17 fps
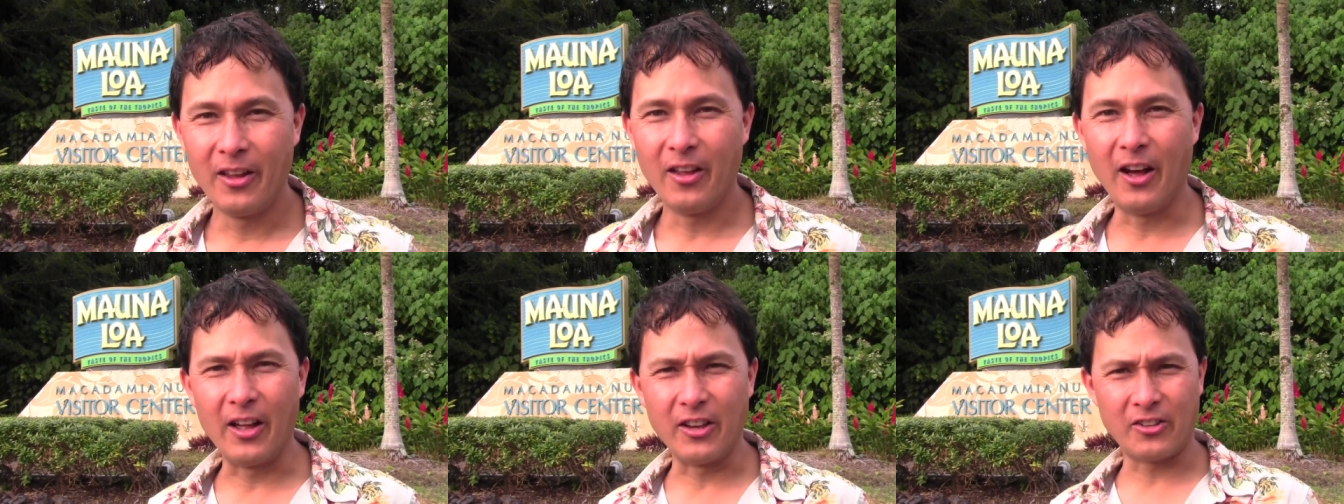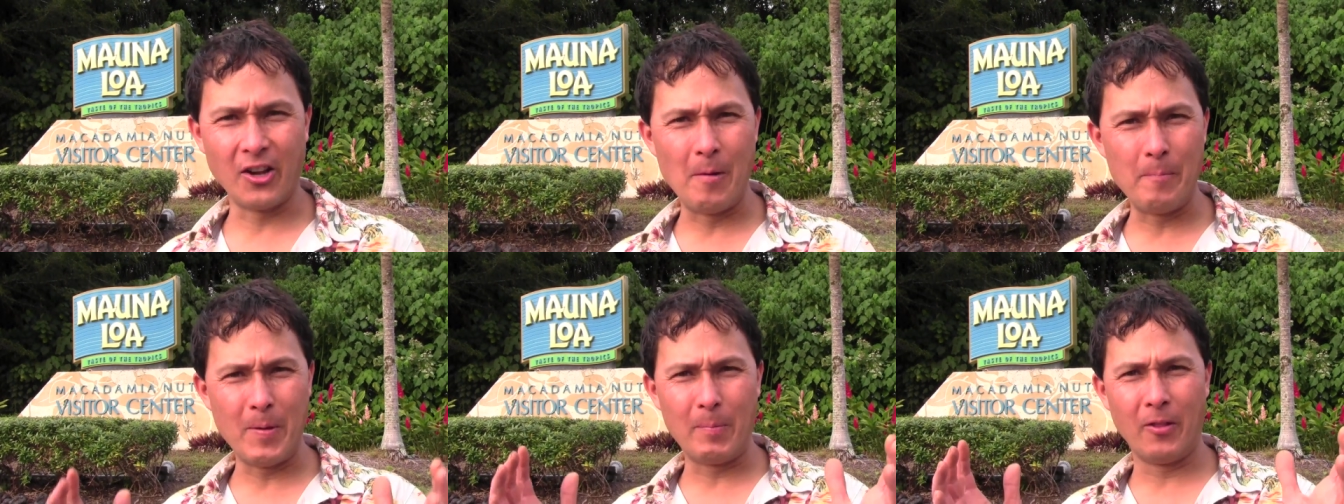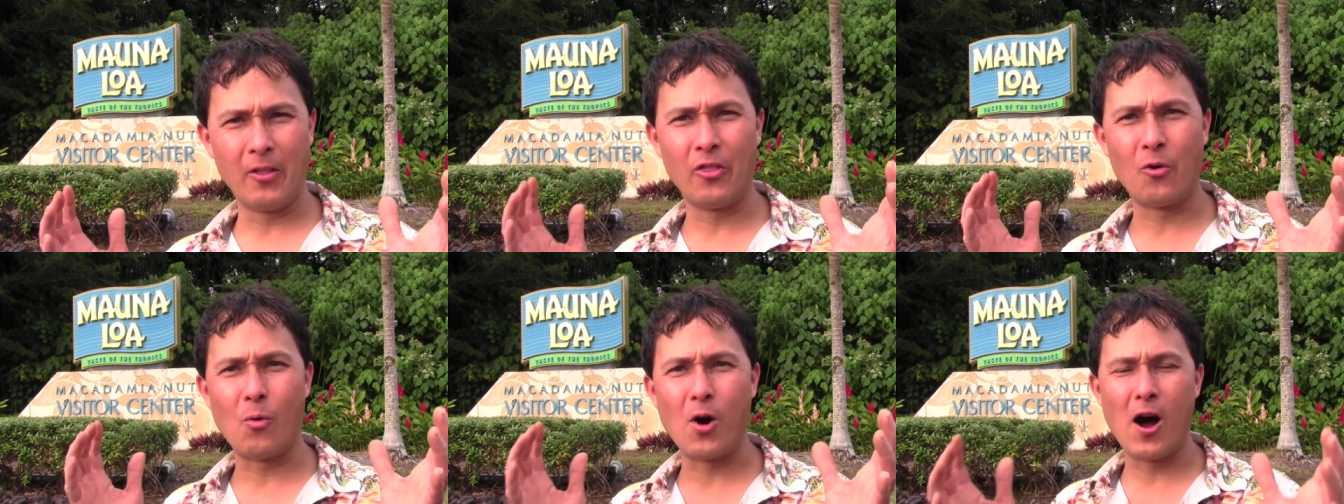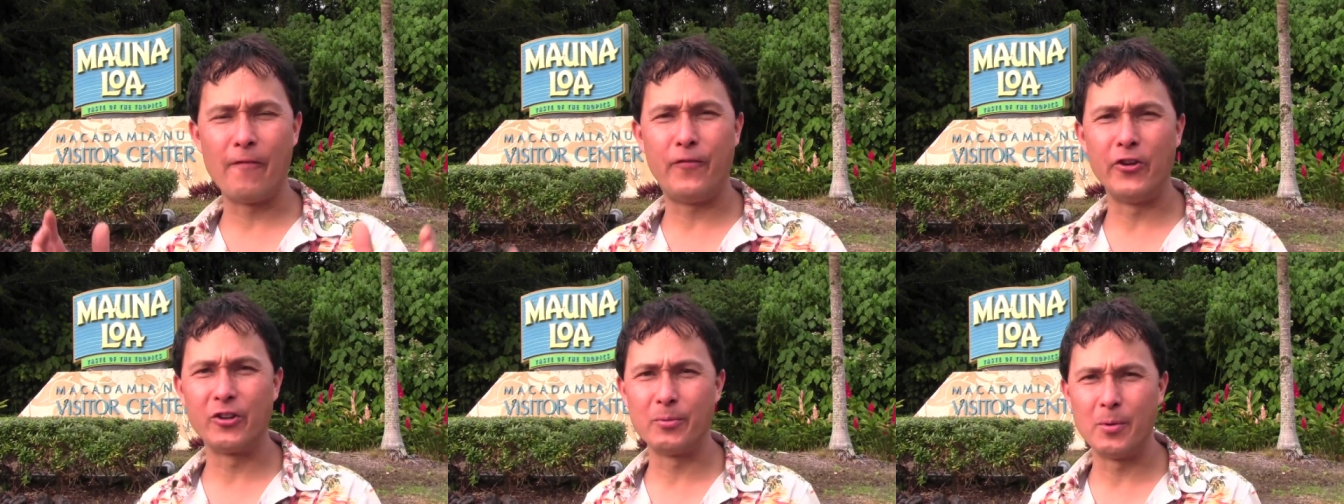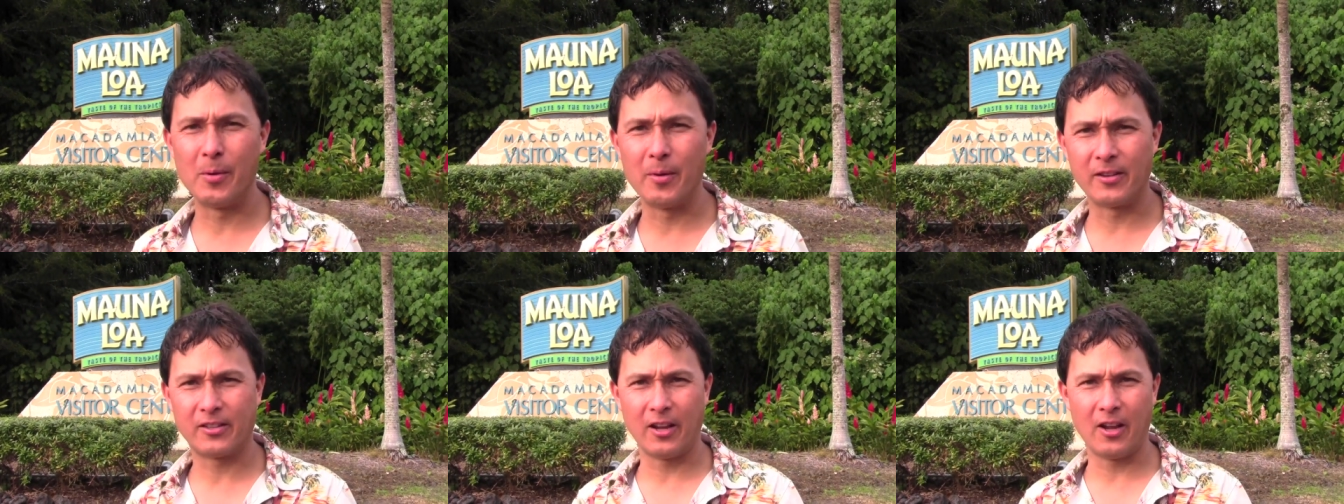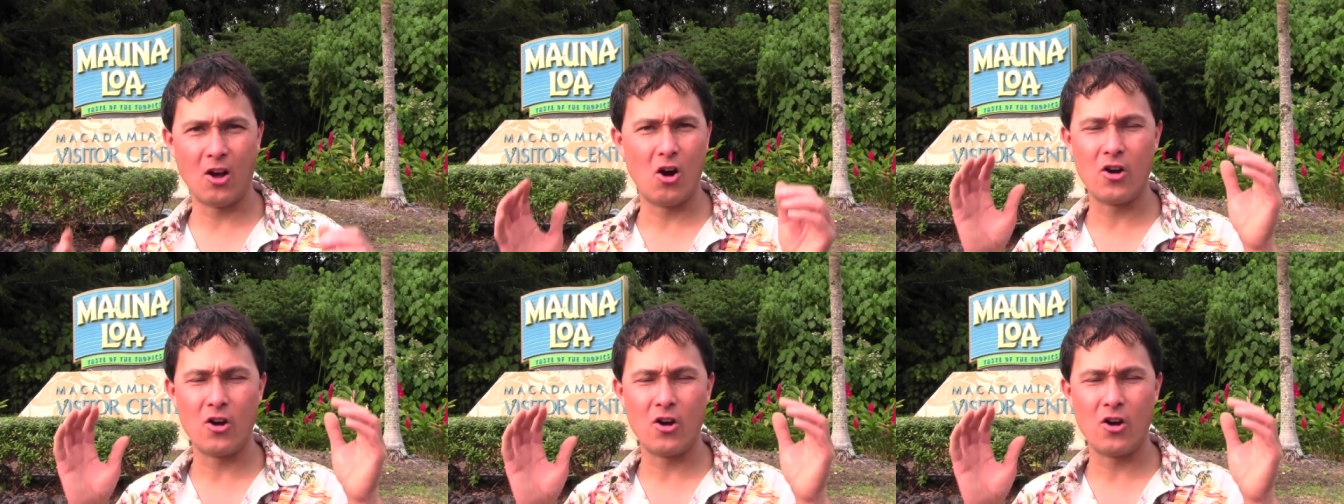Uh, some people in the raw foods movement say,